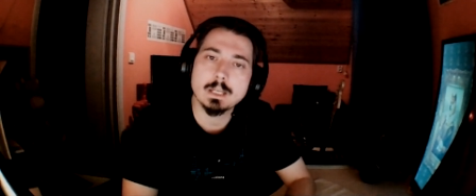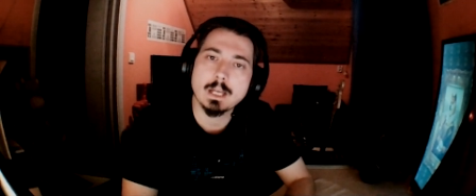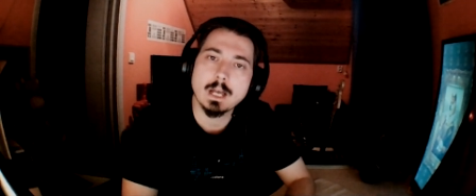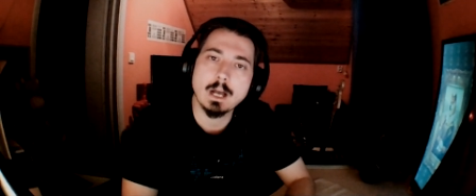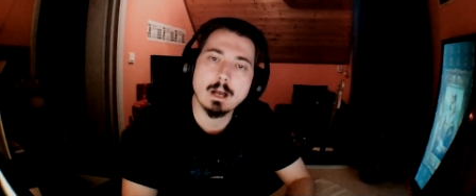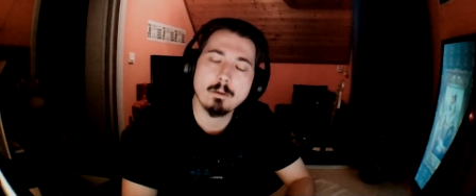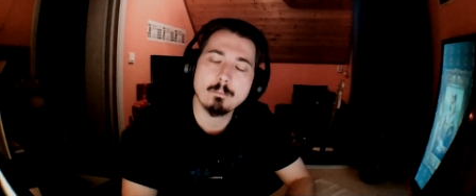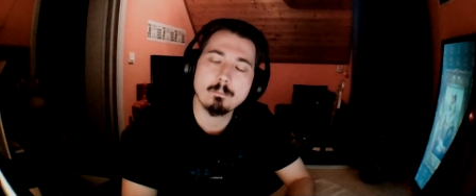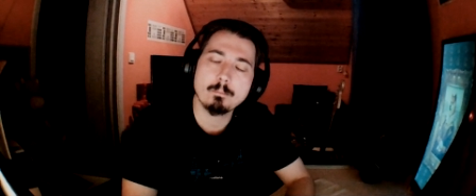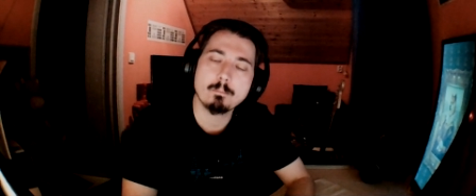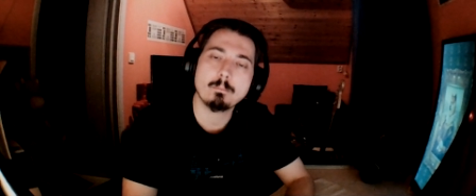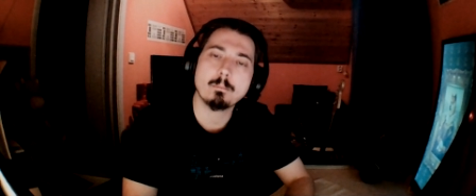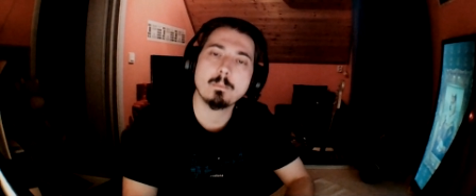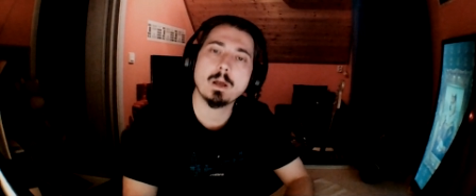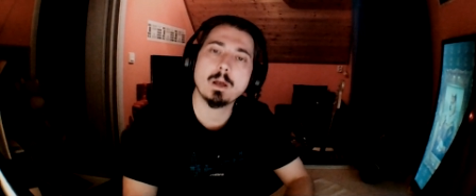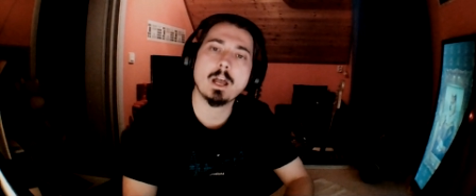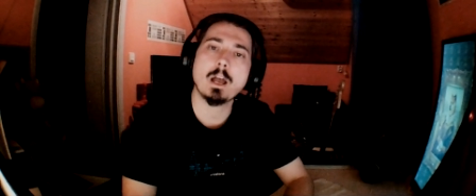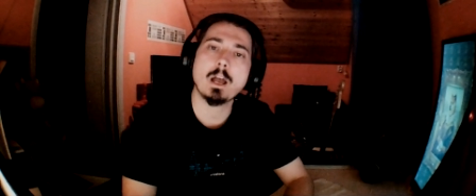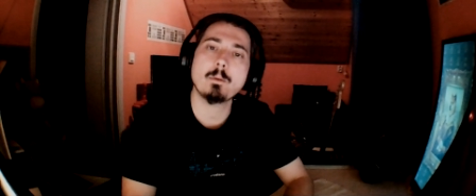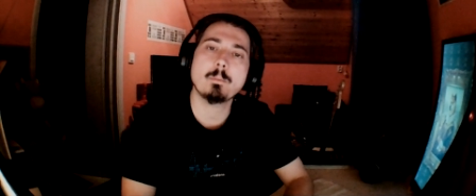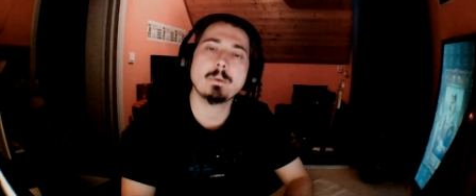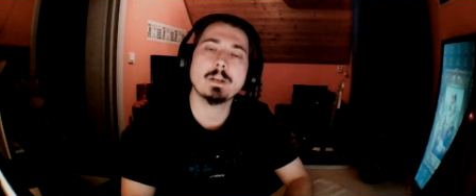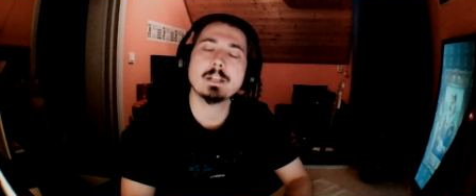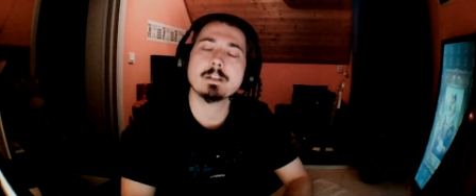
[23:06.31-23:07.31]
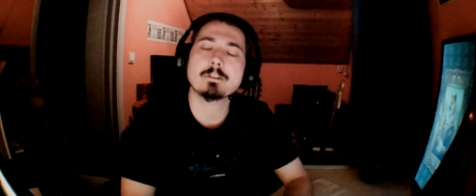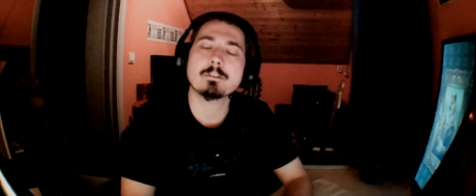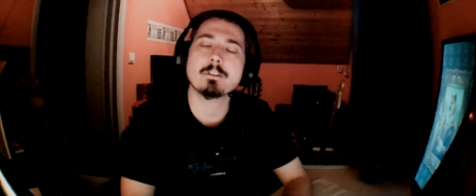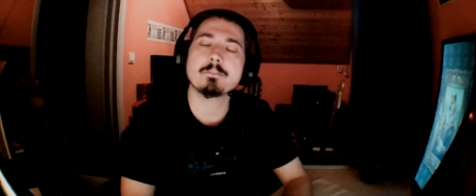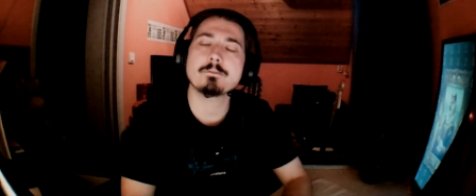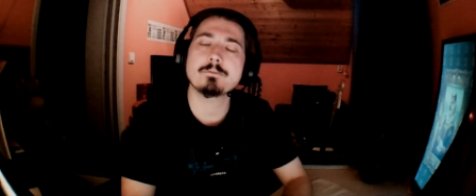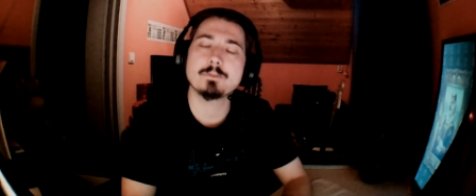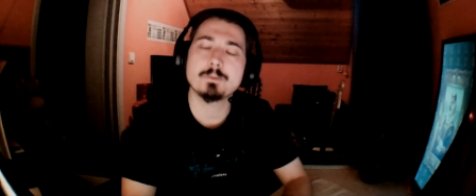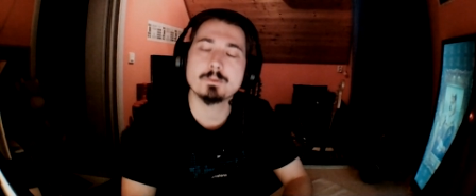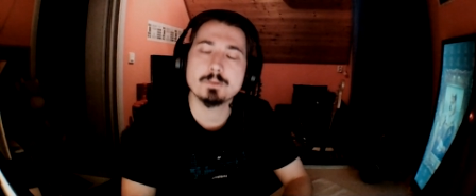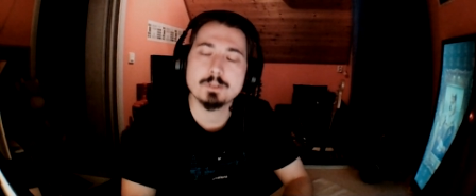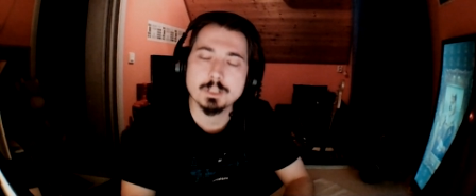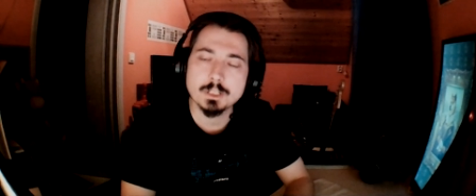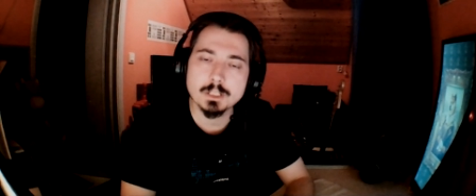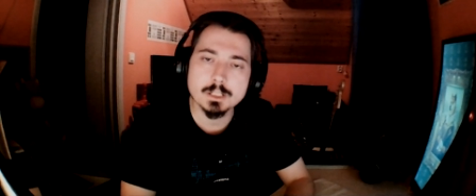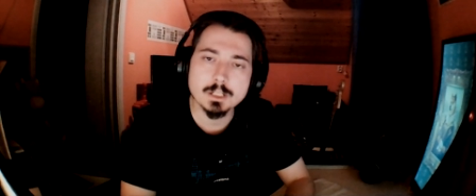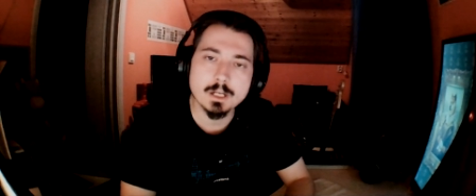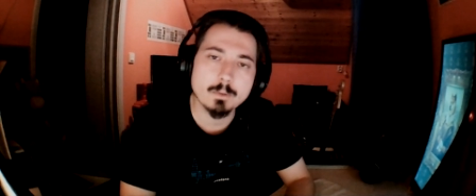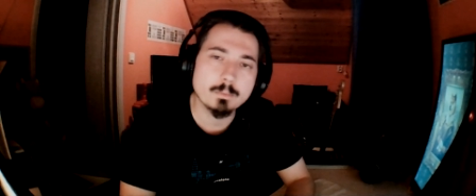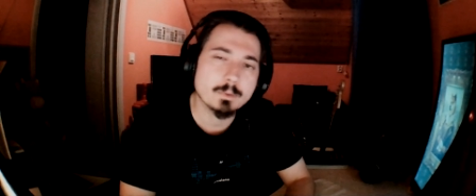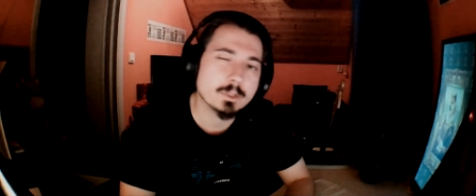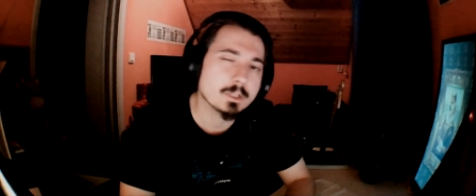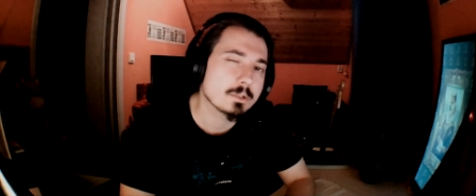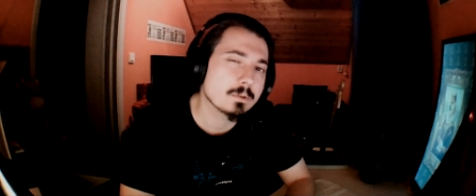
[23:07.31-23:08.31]
How many refugees
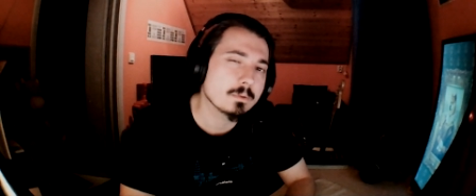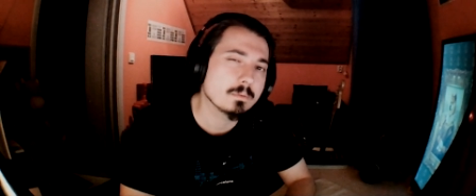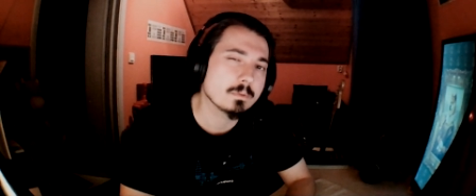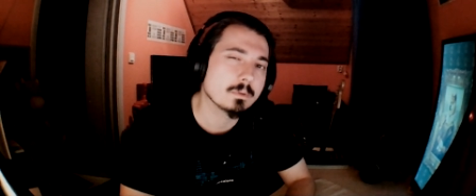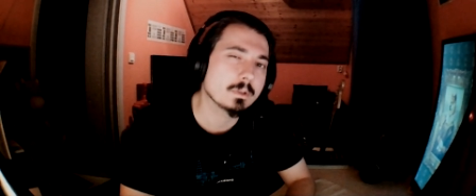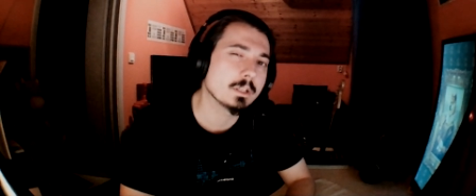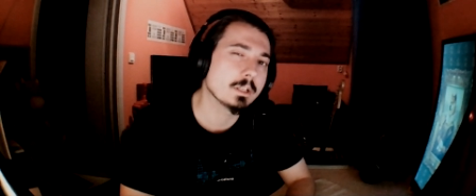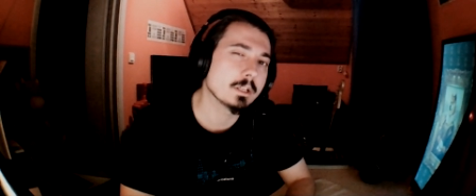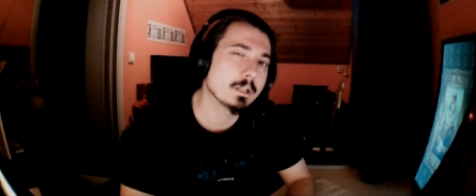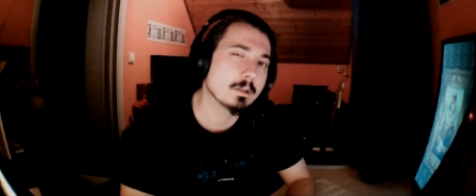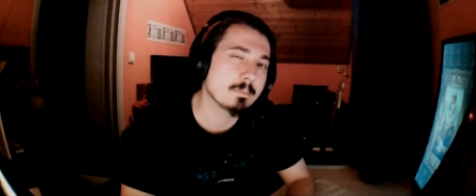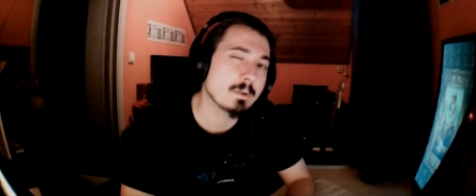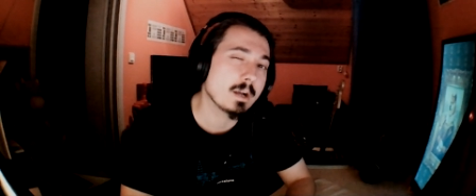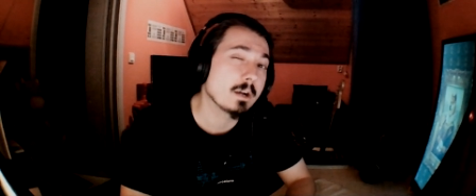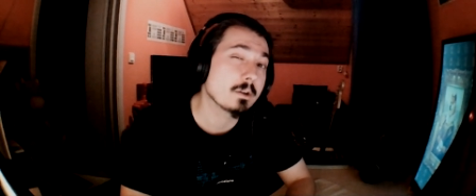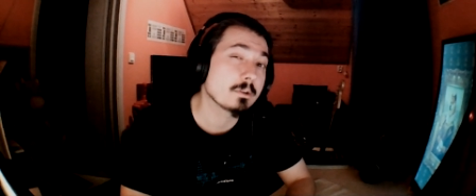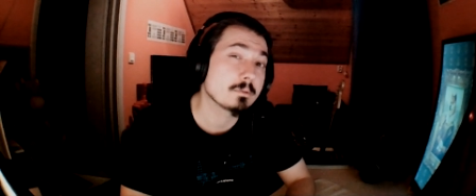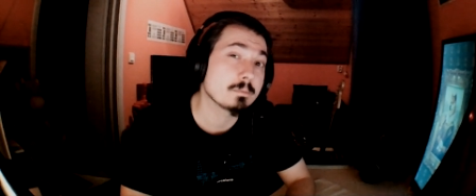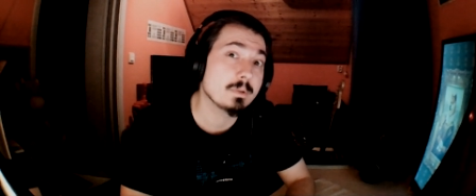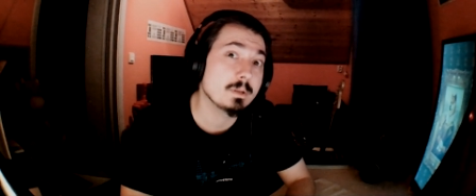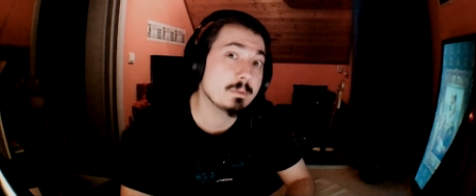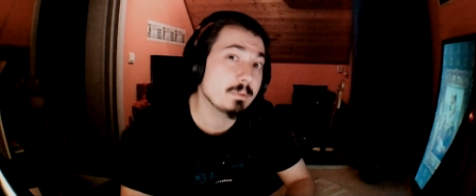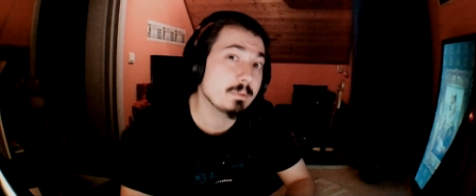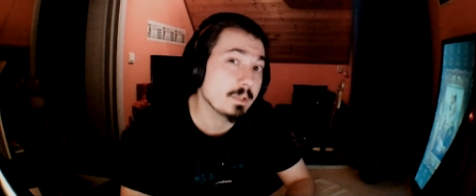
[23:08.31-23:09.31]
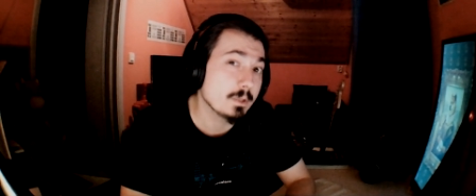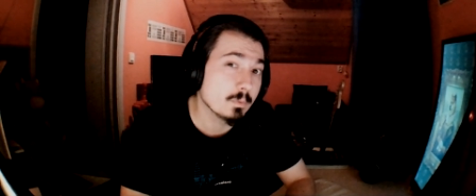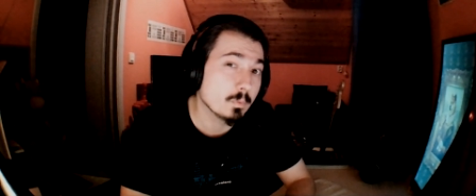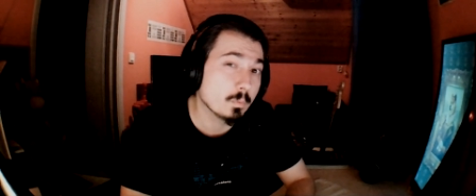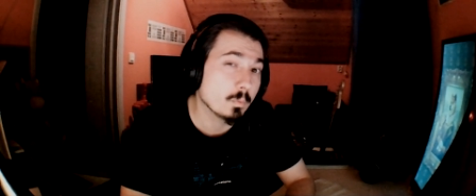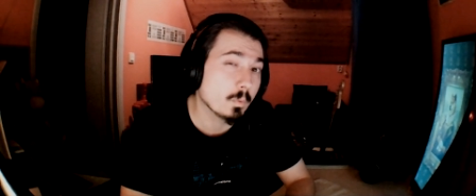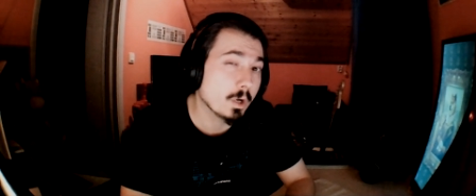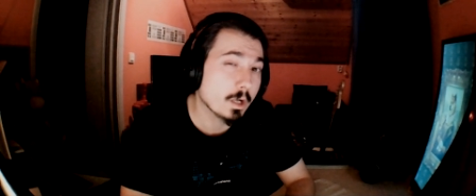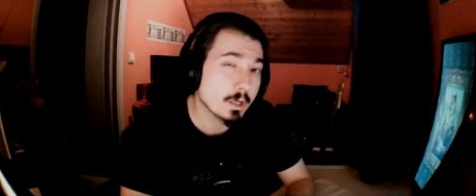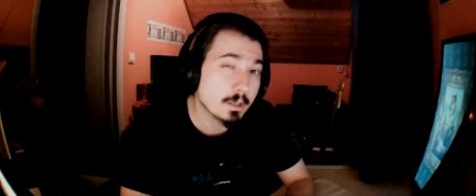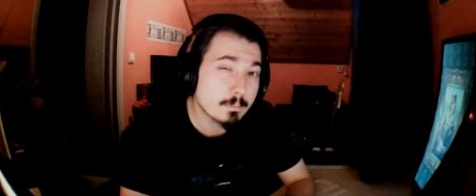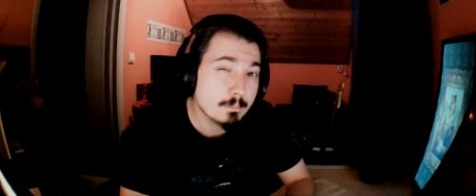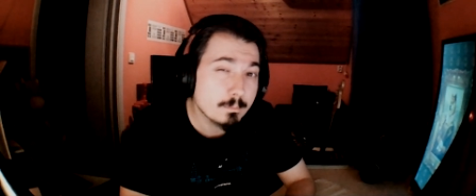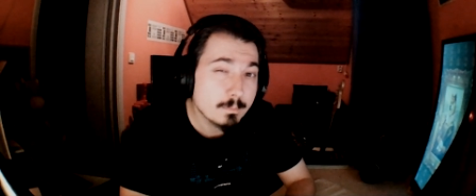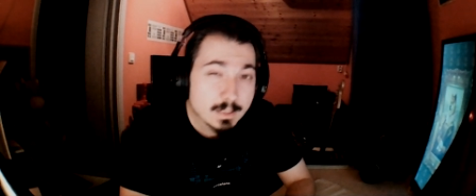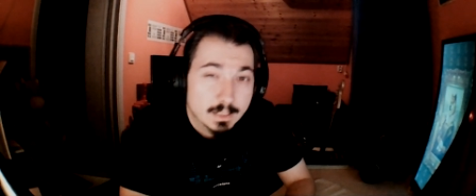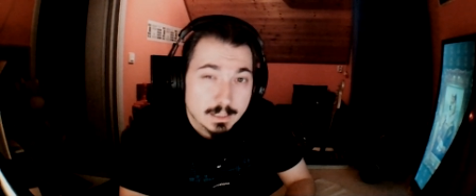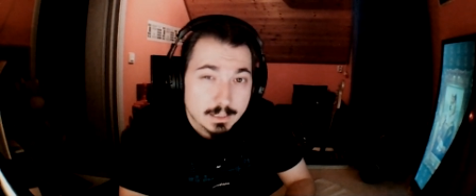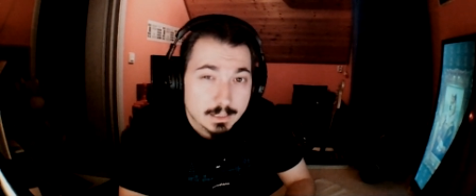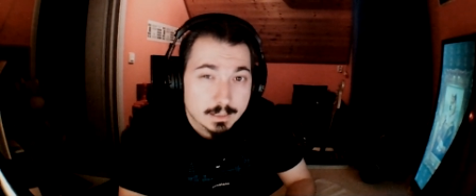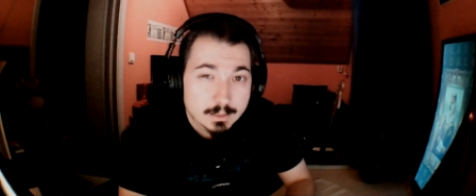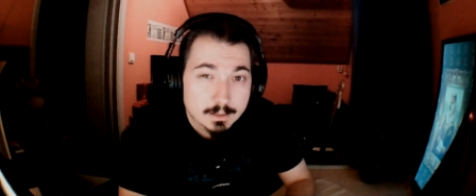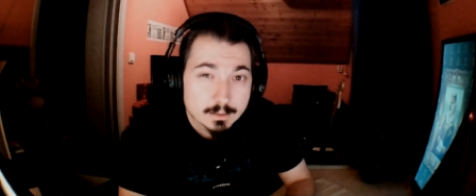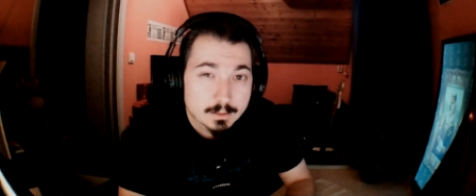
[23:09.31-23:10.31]
are we talking about? Maybe 1
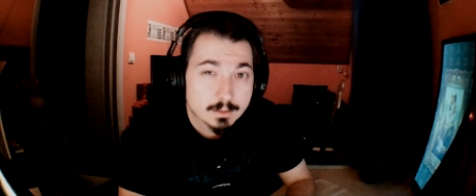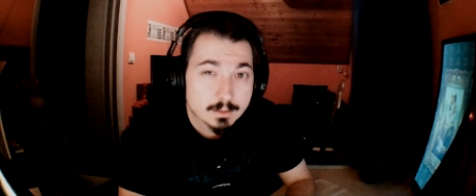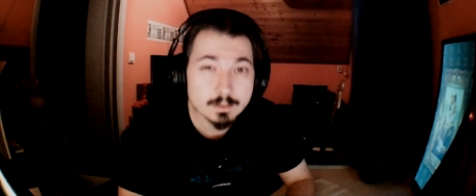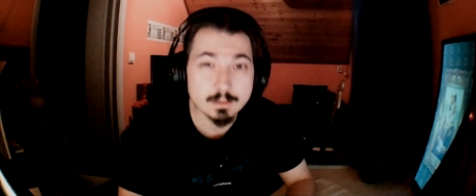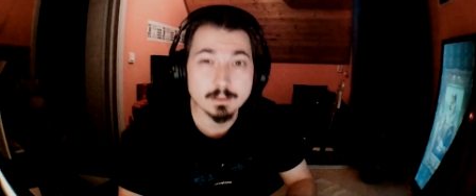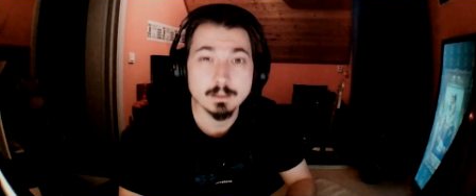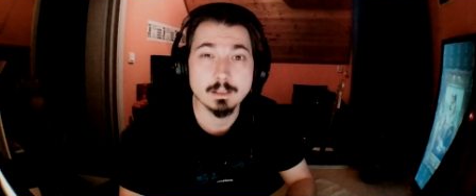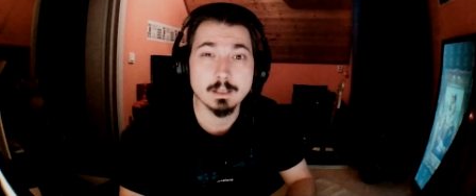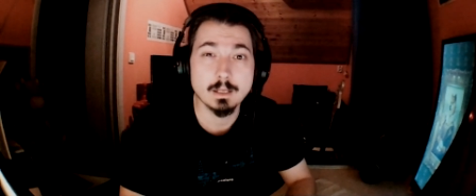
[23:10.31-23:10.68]
million?